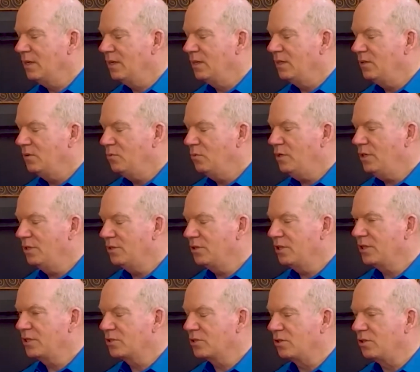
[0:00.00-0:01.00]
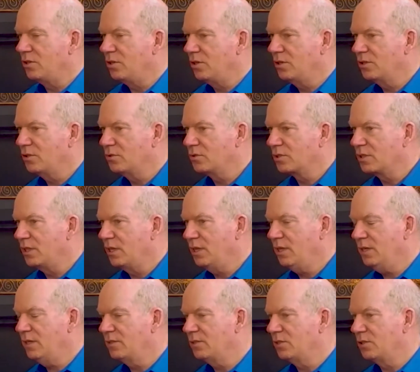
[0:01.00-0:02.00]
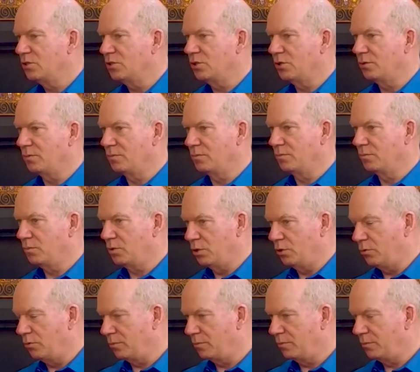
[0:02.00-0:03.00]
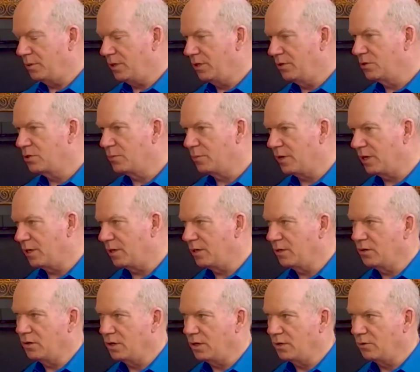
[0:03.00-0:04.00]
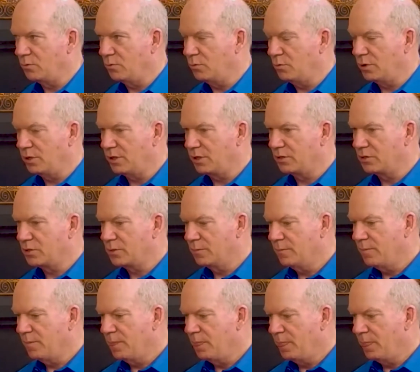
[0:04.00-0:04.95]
And one of the things along those lines that you intimated on was